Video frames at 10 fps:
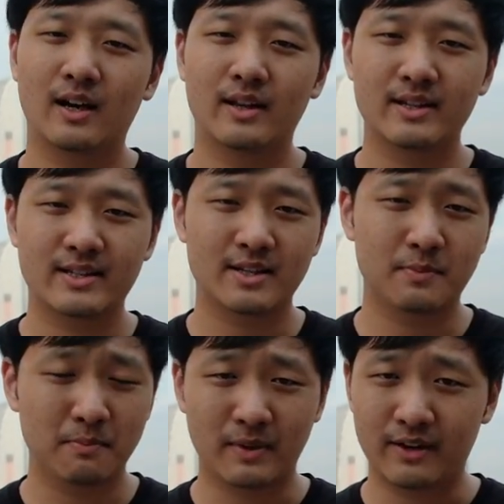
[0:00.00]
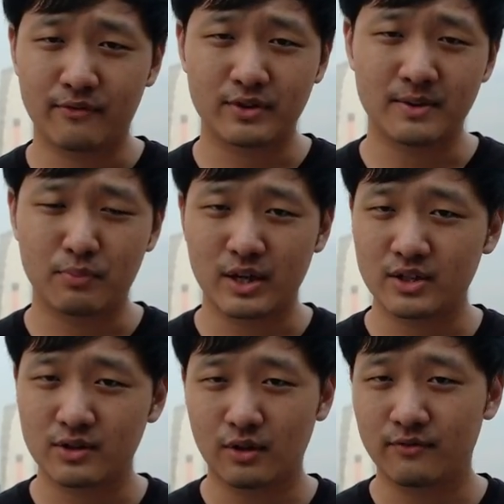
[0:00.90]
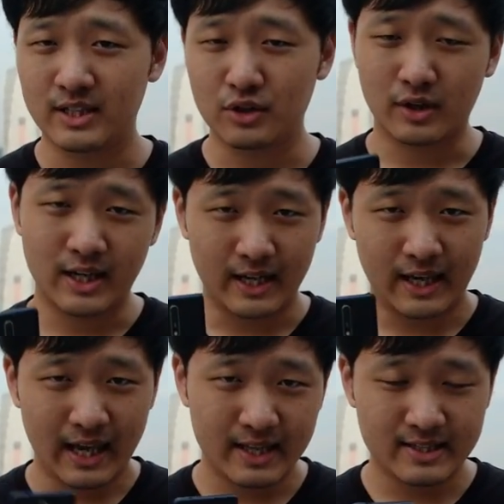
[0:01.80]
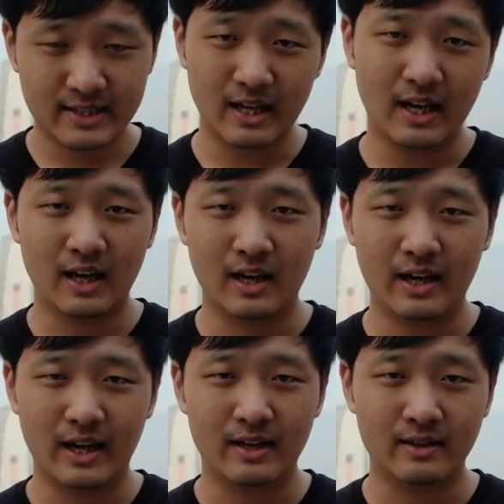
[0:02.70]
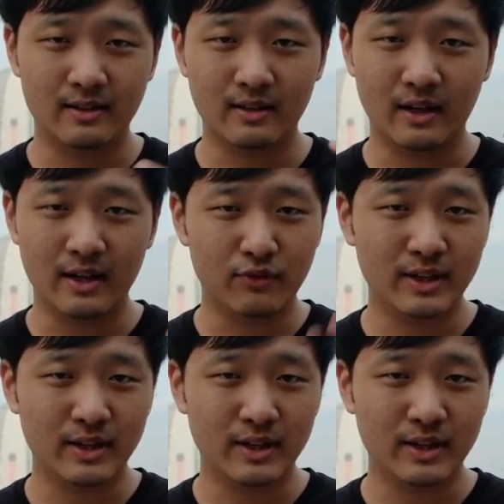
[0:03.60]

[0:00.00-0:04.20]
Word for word: This has been my first impressions of the Nokia 8. And if